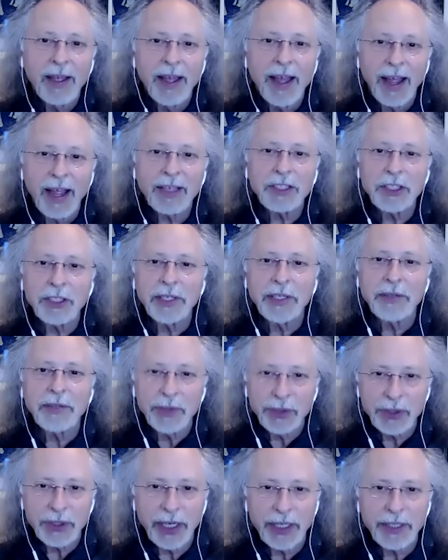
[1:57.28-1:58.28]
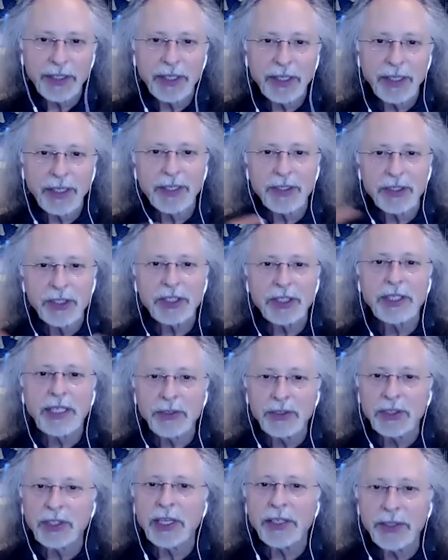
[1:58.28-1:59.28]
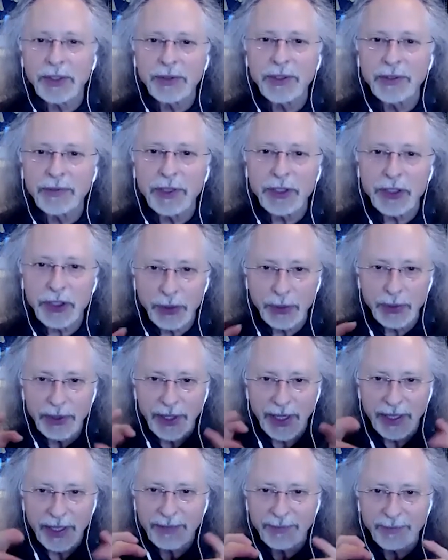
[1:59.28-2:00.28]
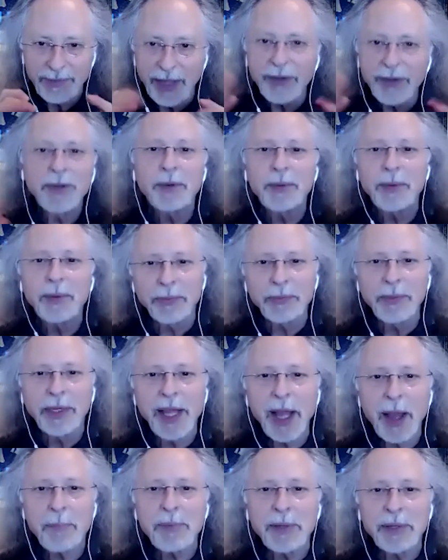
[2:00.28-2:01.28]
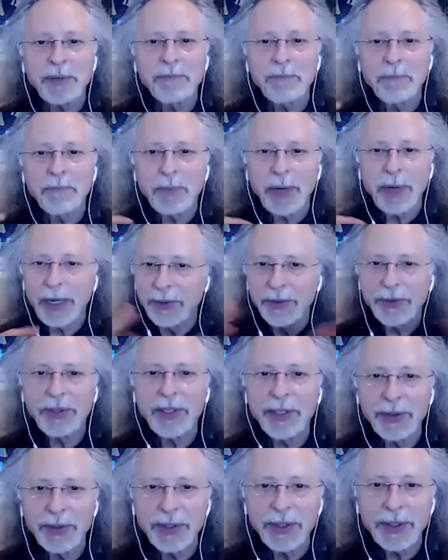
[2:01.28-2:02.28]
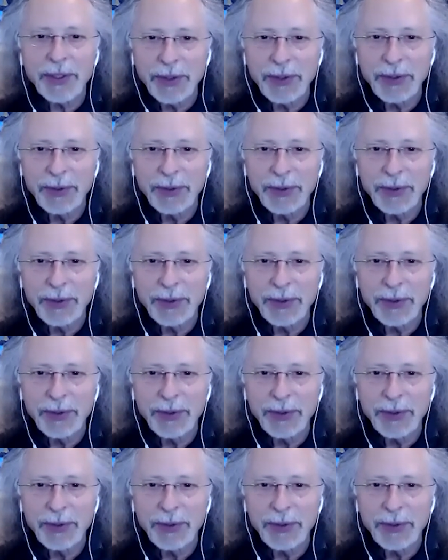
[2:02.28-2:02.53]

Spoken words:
Actually, if you tried to exist outside the universe, you would like, I don't know what would happen, but I don't think you could